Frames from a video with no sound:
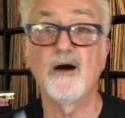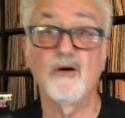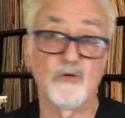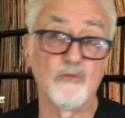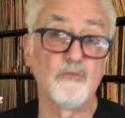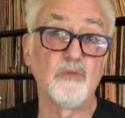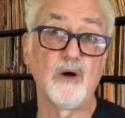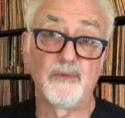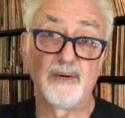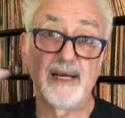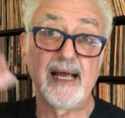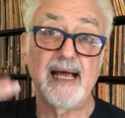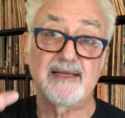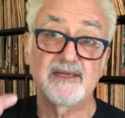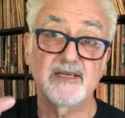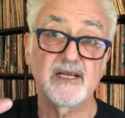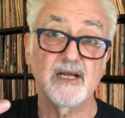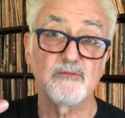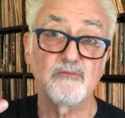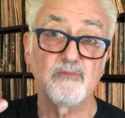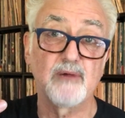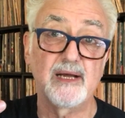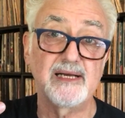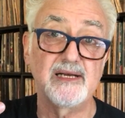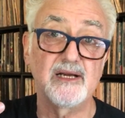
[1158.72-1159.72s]
we had to
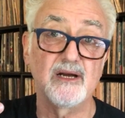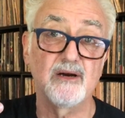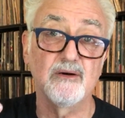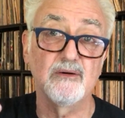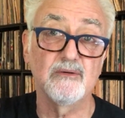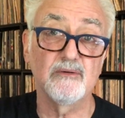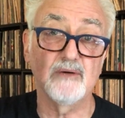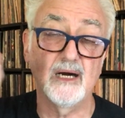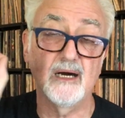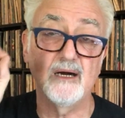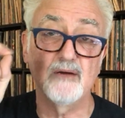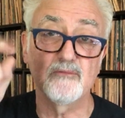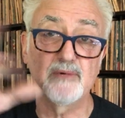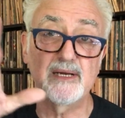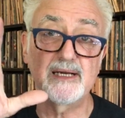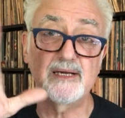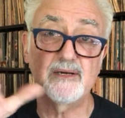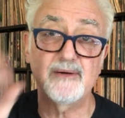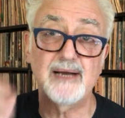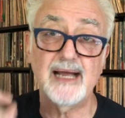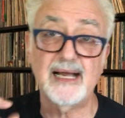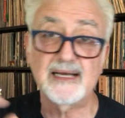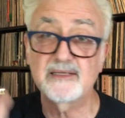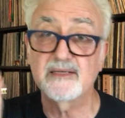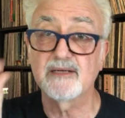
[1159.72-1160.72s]
get
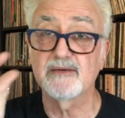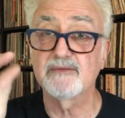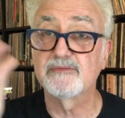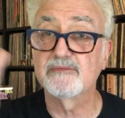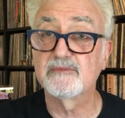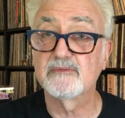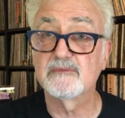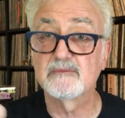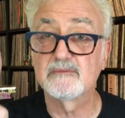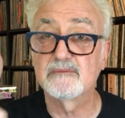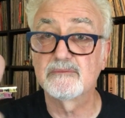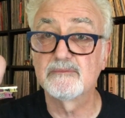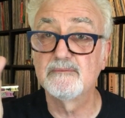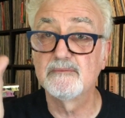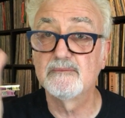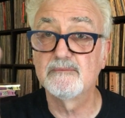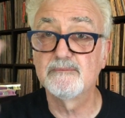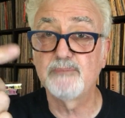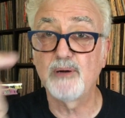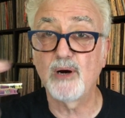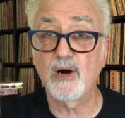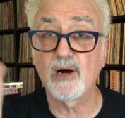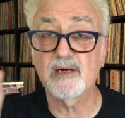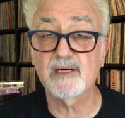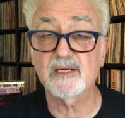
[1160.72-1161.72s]
radioactive
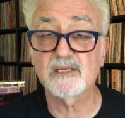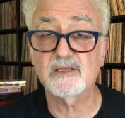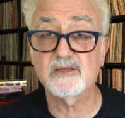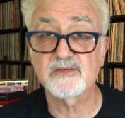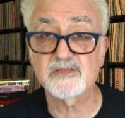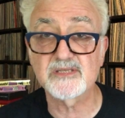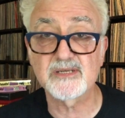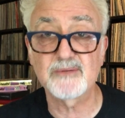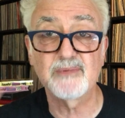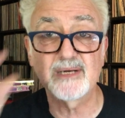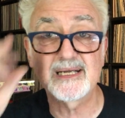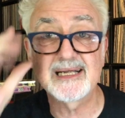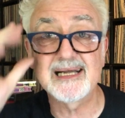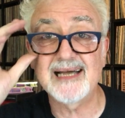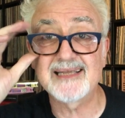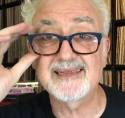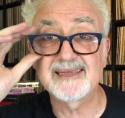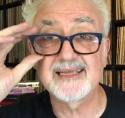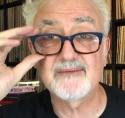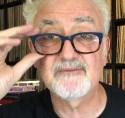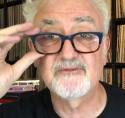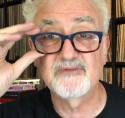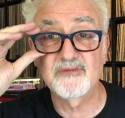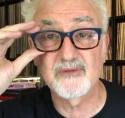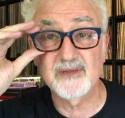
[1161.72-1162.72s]
particles, and we got
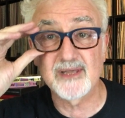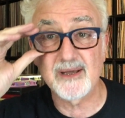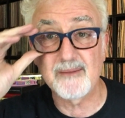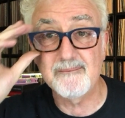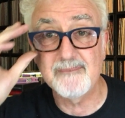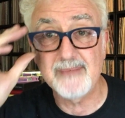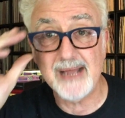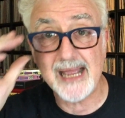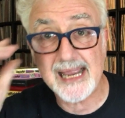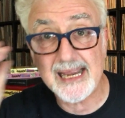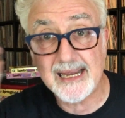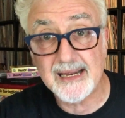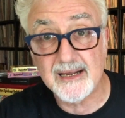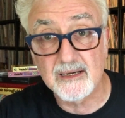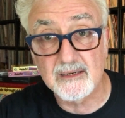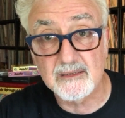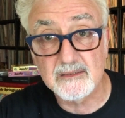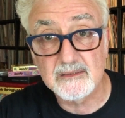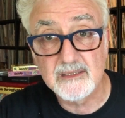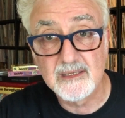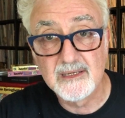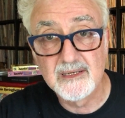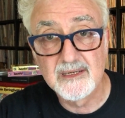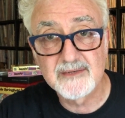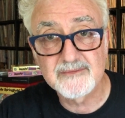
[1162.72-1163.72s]
them through the mail
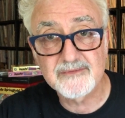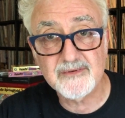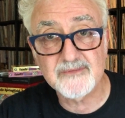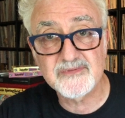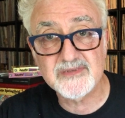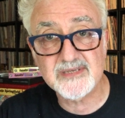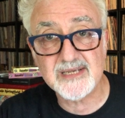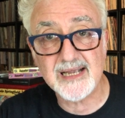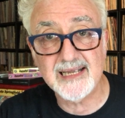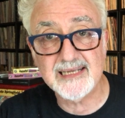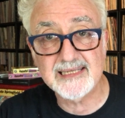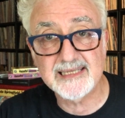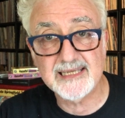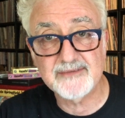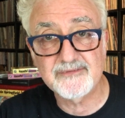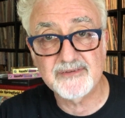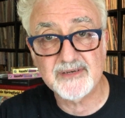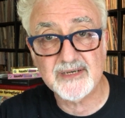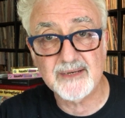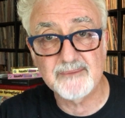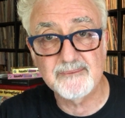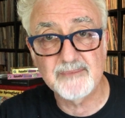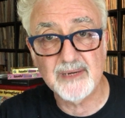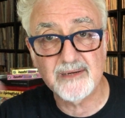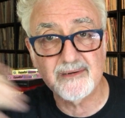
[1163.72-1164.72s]
from Scientific
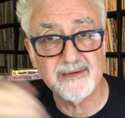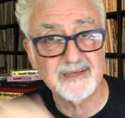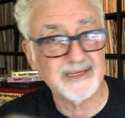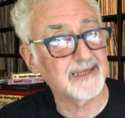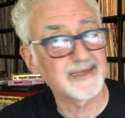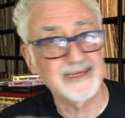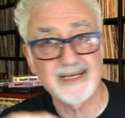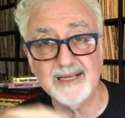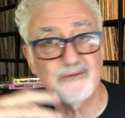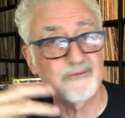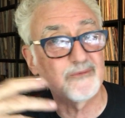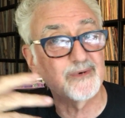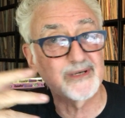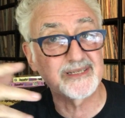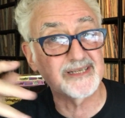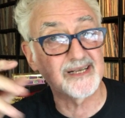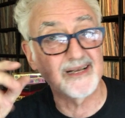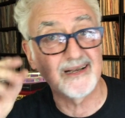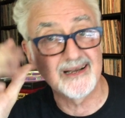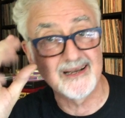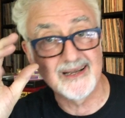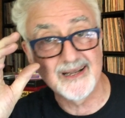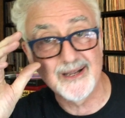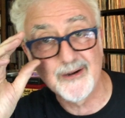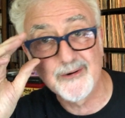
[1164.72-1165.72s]
American. It was
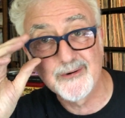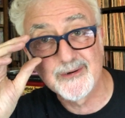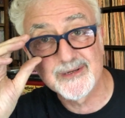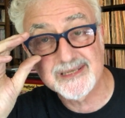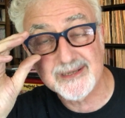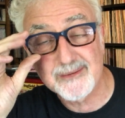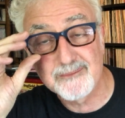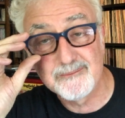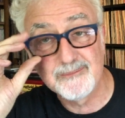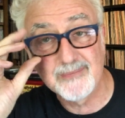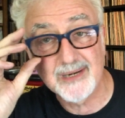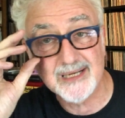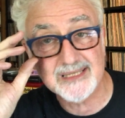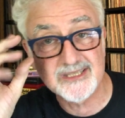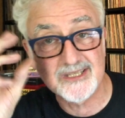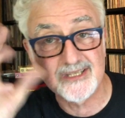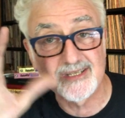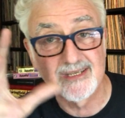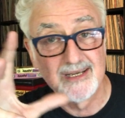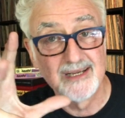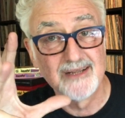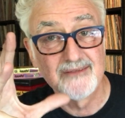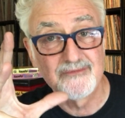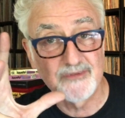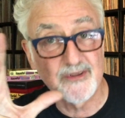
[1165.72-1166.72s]
a much
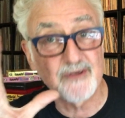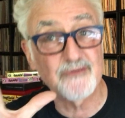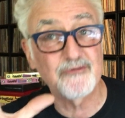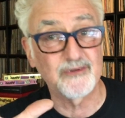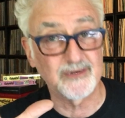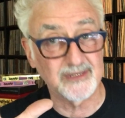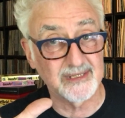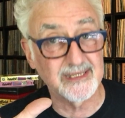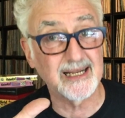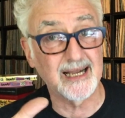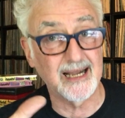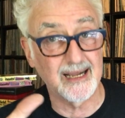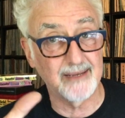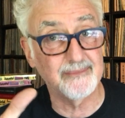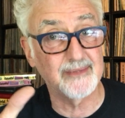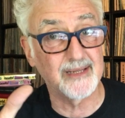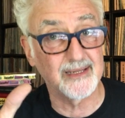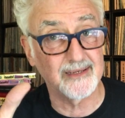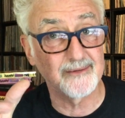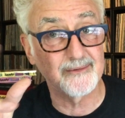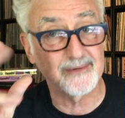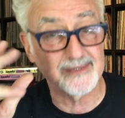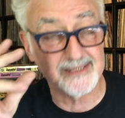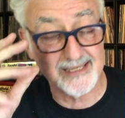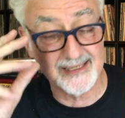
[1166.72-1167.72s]
different time then.
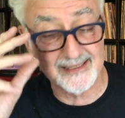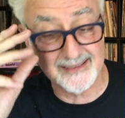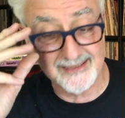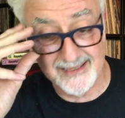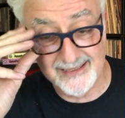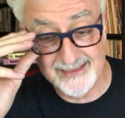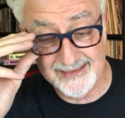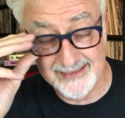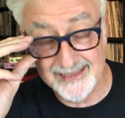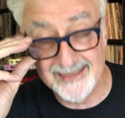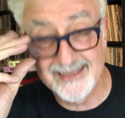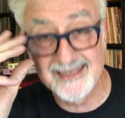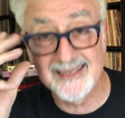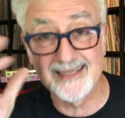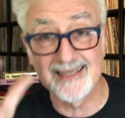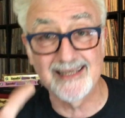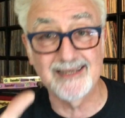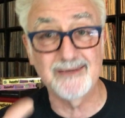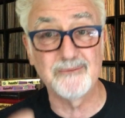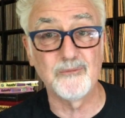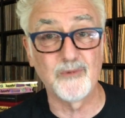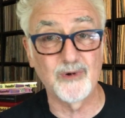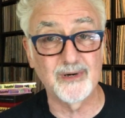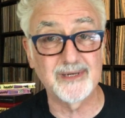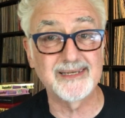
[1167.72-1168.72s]
There was a
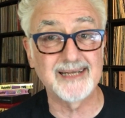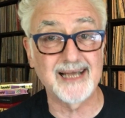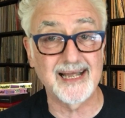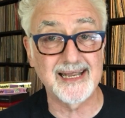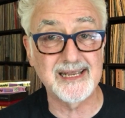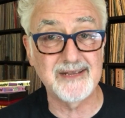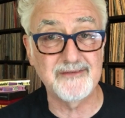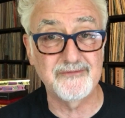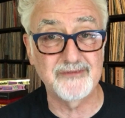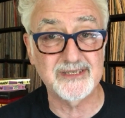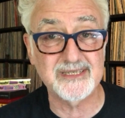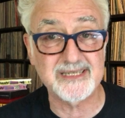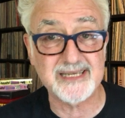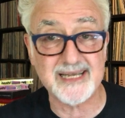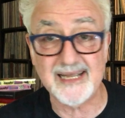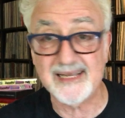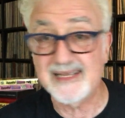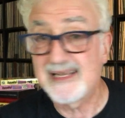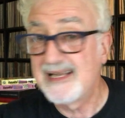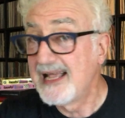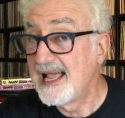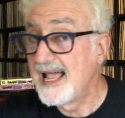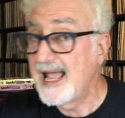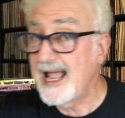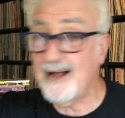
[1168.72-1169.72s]
little more naivete.
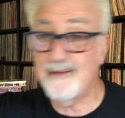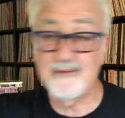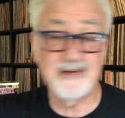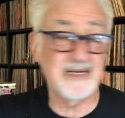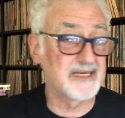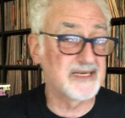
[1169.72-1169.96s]
And we